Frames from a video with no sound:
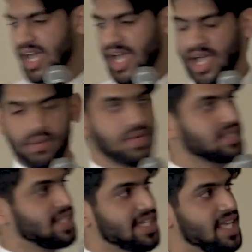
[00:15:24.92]
I
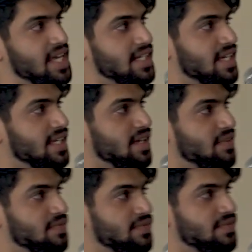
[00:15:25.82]
was, again,
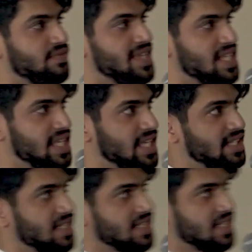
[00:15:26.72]
fitting
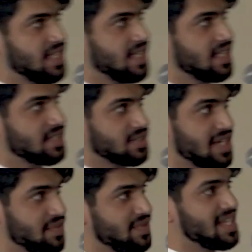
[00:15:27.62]
in,
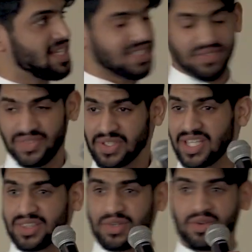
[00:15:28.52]
trying to fit in can feel
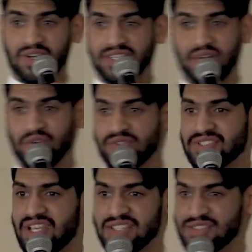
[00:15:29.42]
like throwing on that
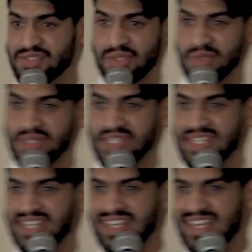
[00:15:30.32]
oversized suit.
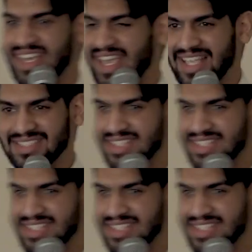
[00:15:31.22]
It's